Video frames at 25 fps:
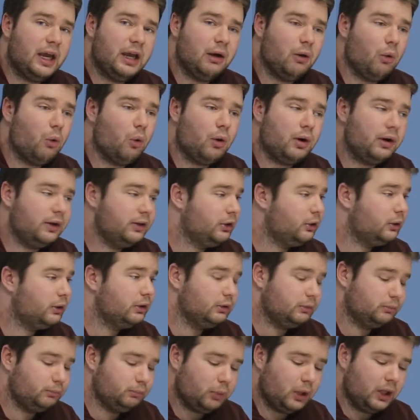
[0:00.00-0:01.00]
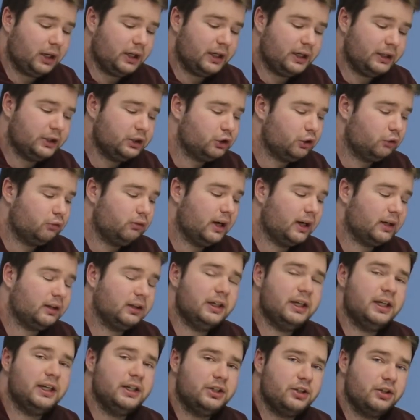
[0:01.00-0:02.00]
or you can plug it in
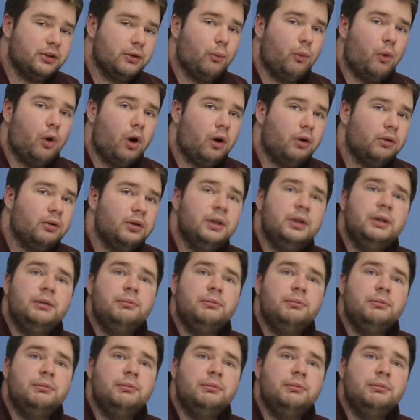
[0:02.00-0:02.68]
directly into the wall.